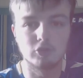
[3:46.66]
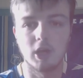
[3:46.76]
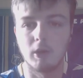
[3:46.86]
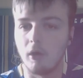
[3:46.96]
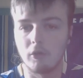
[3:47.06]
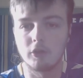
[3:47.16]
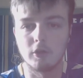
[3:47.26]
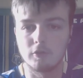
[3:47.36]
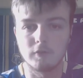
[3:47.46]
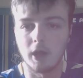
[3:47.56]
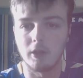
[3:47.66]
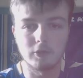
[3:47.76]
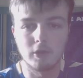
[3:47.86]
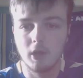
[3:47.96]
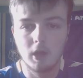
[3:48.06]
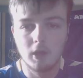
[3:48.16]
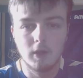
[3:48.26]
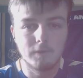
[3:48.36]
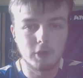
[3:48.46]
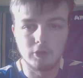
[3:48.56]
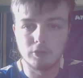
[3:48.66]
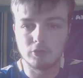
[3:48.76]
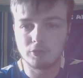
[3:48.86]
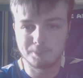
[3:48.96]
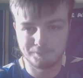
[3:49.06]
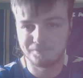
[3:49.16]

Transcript: shout out to those fans. Those